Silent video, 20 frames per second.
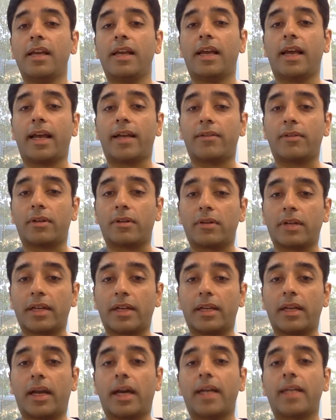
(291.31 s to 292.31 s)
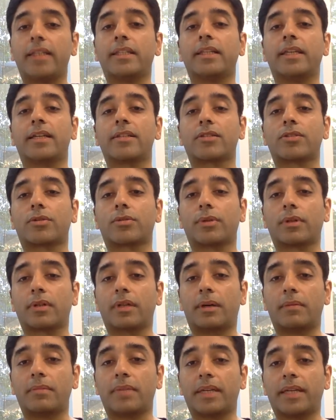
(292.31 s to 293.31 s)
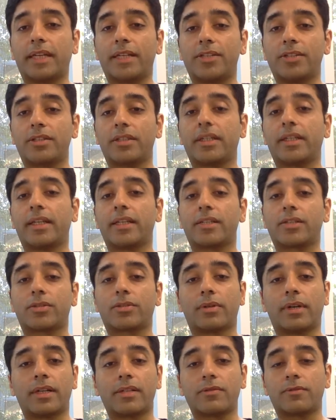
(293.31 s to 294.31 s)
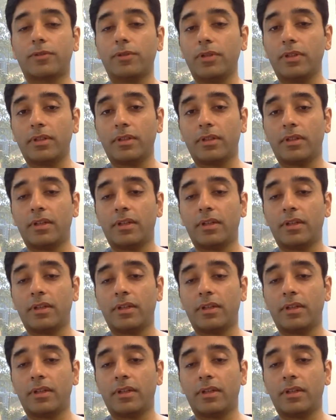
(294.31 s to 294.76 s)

and will lie in the escrow agent, and escrow has full